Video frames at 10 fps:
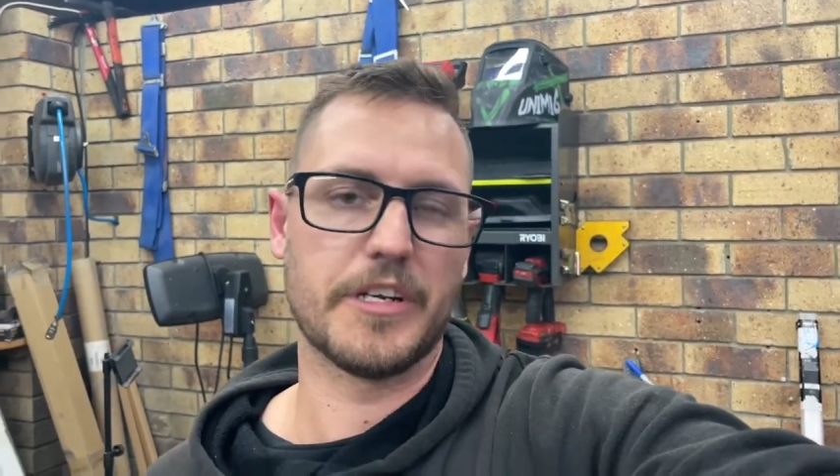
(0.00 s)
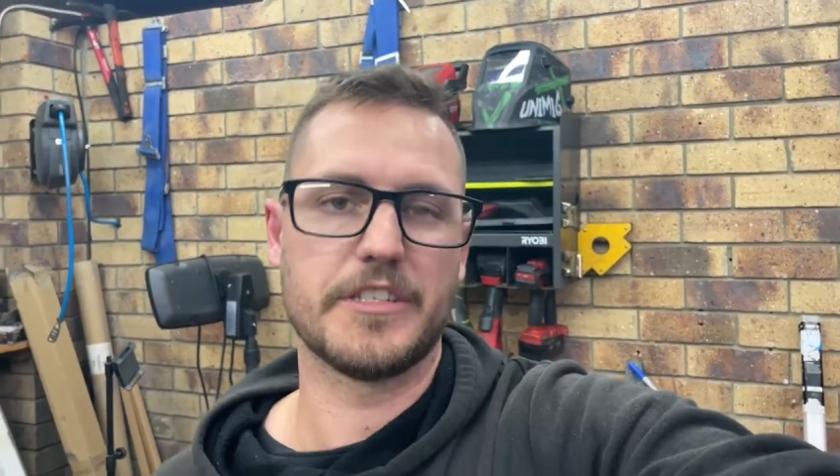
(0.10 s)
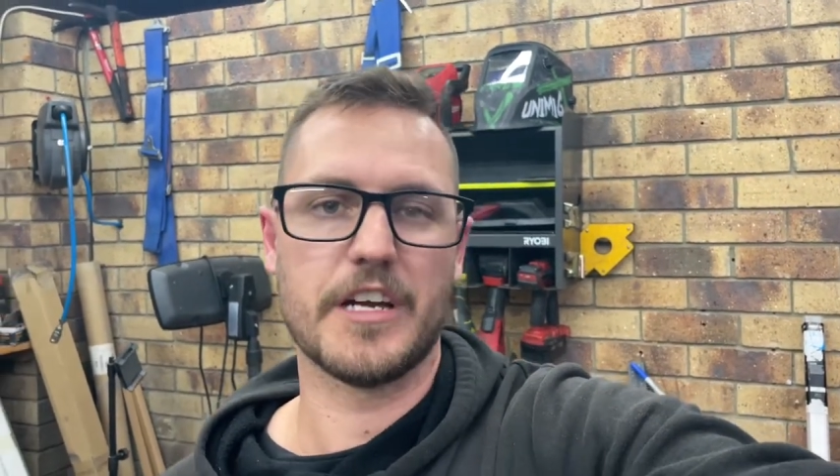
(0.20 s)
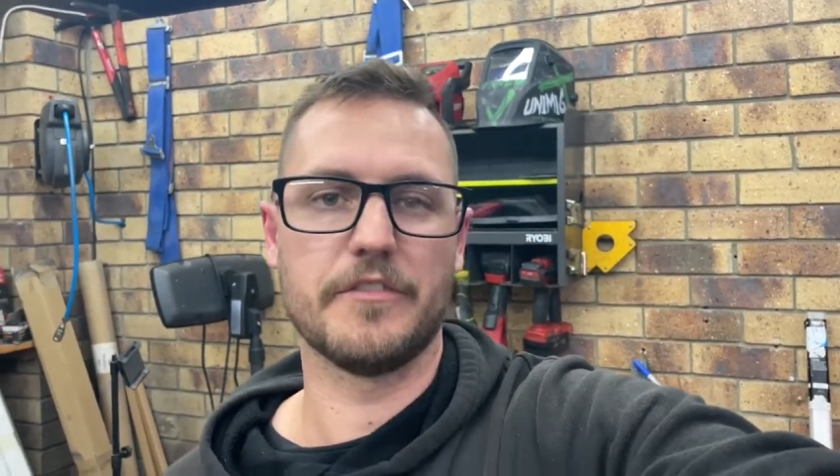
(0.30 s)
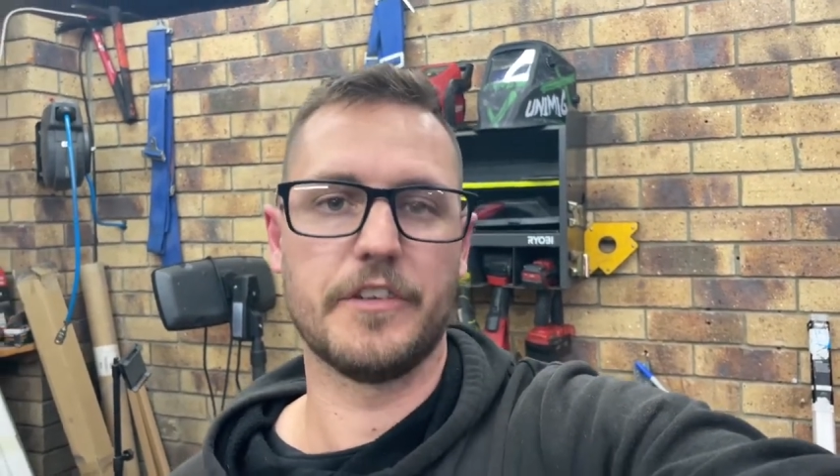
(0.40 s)

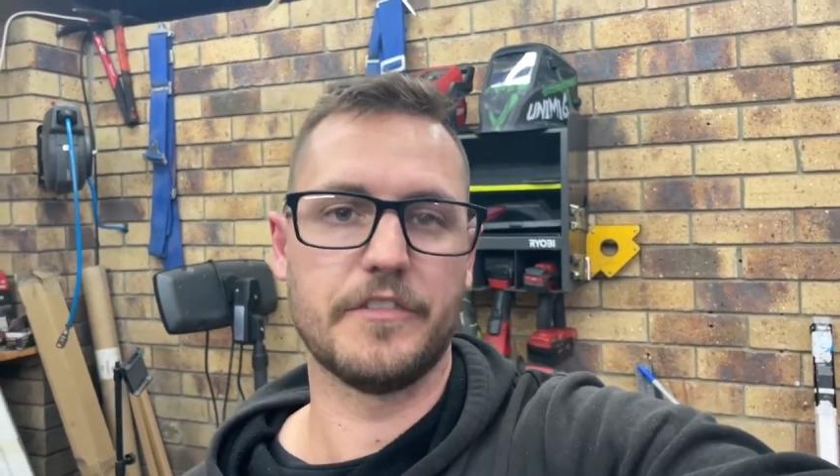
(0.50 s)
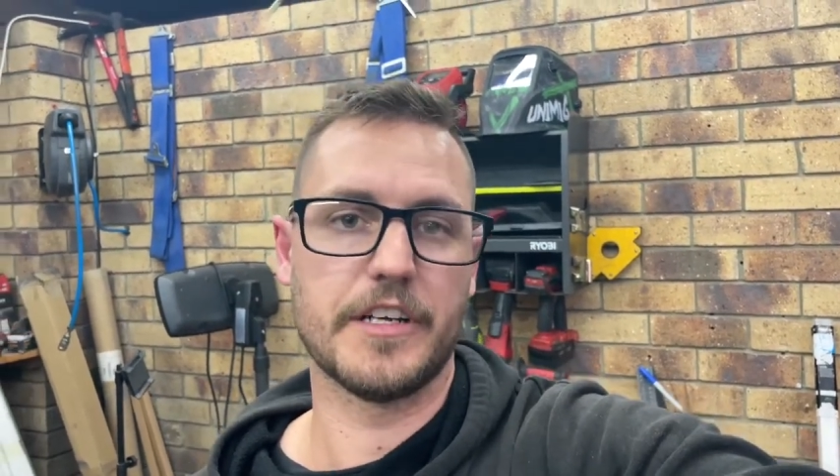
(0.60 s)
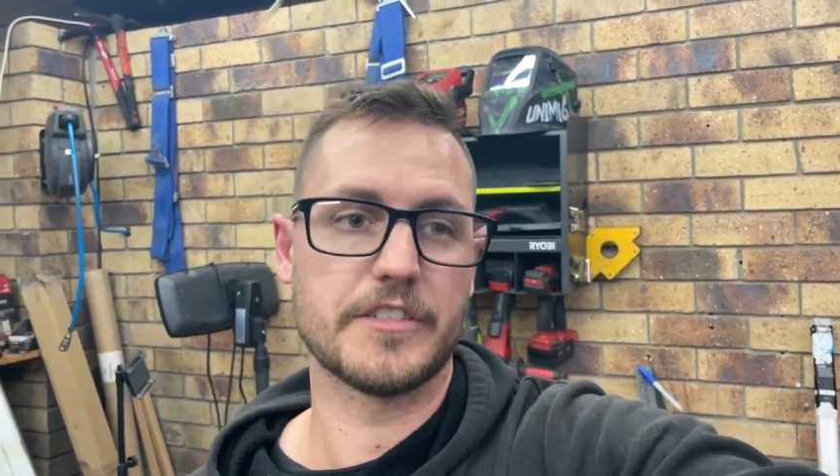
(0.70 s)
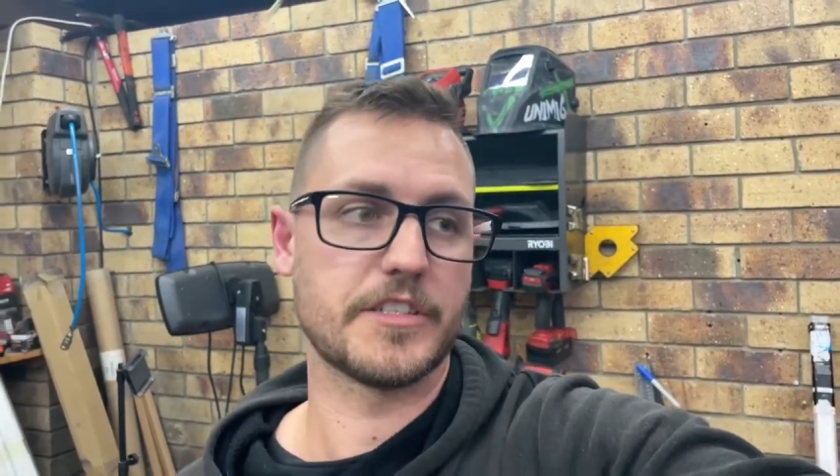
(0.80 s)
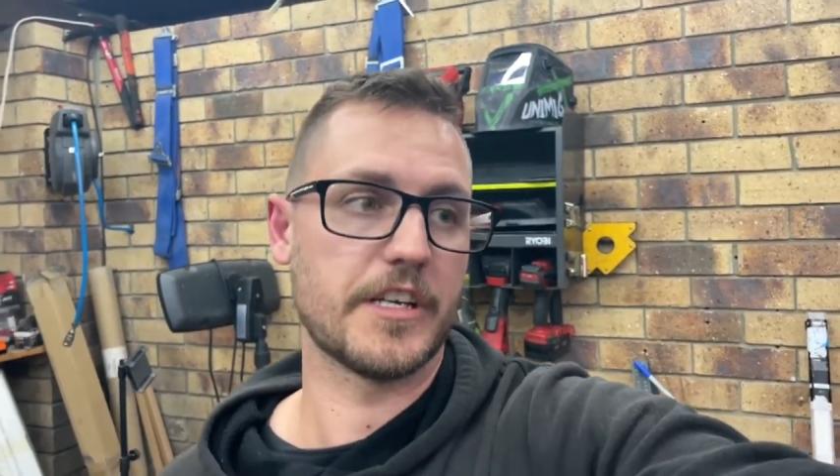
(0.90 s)
10 and 15
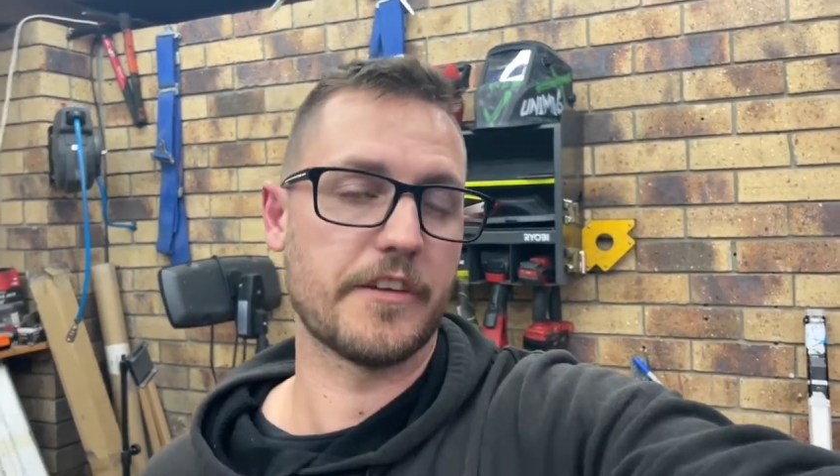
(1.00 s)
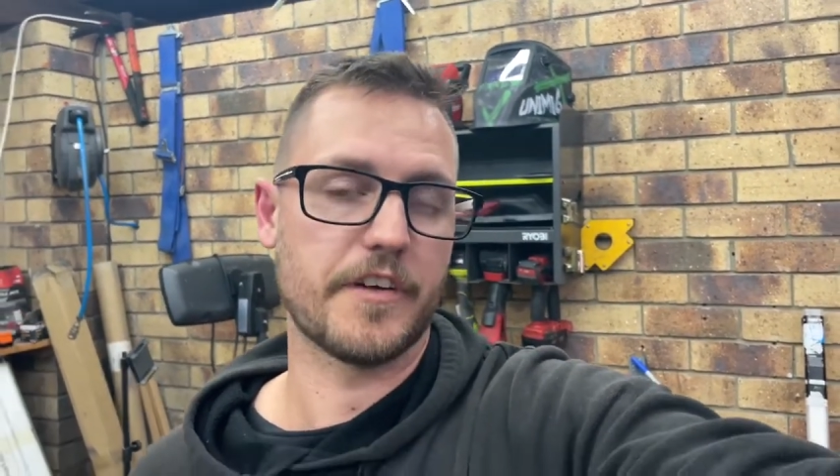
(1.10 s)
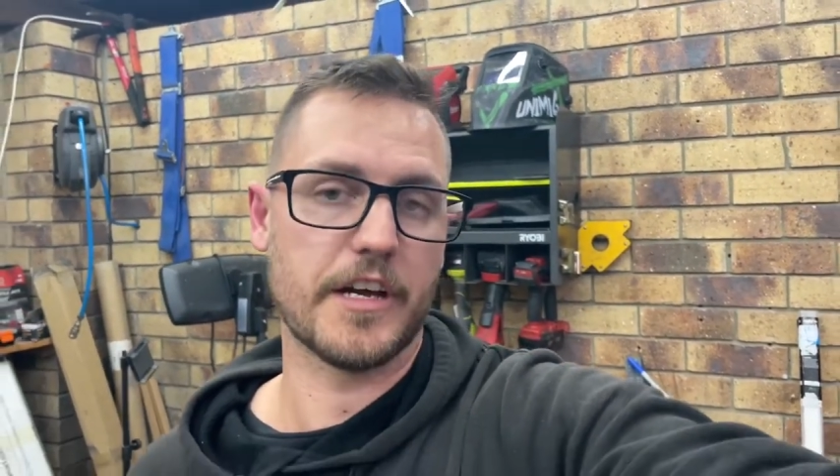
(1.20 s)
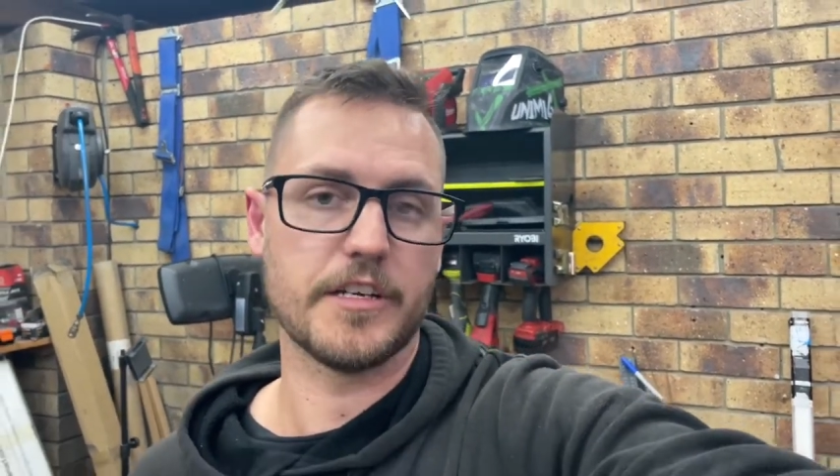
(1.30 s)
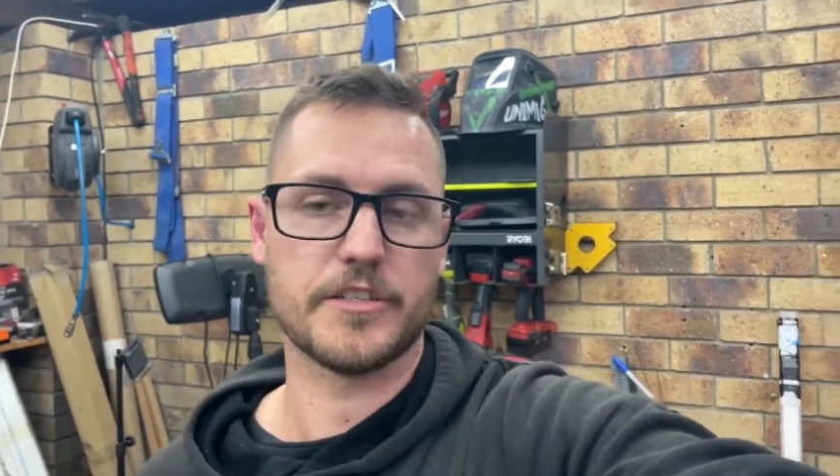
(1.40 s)

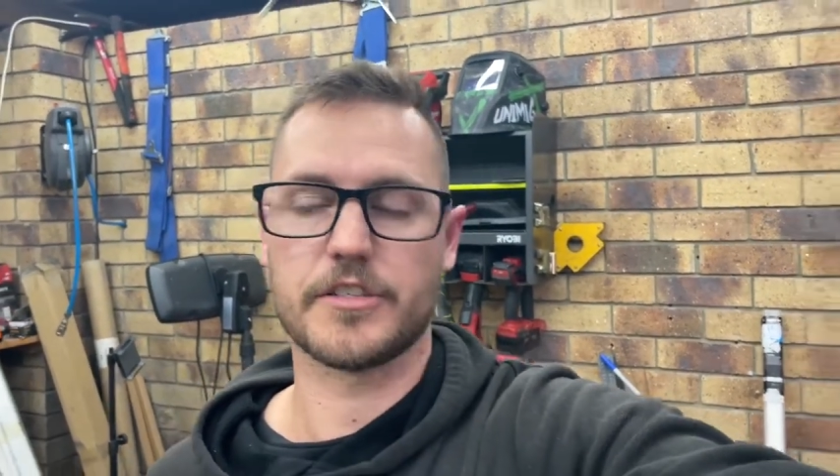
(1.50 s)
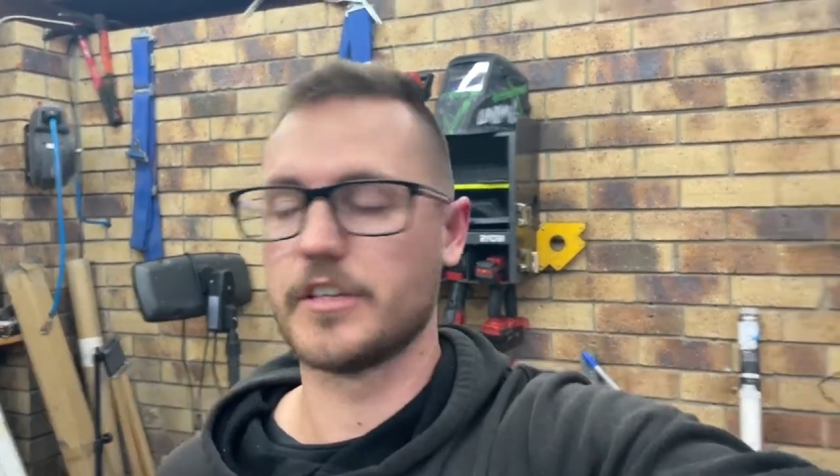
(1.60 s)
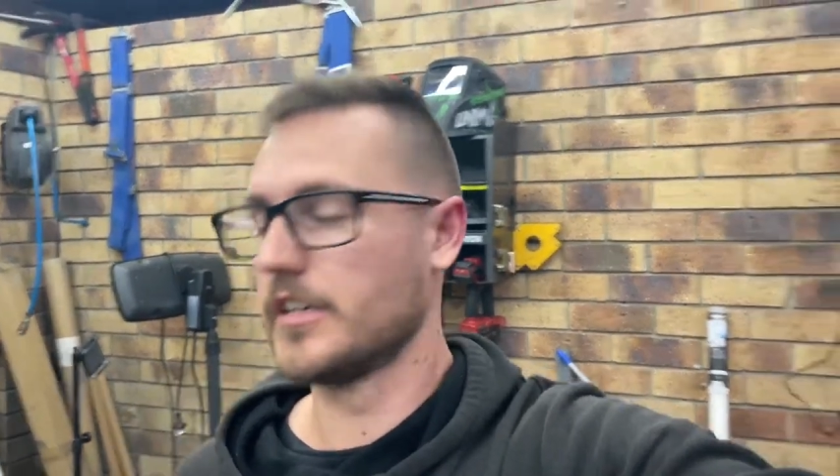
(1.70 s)
CFH.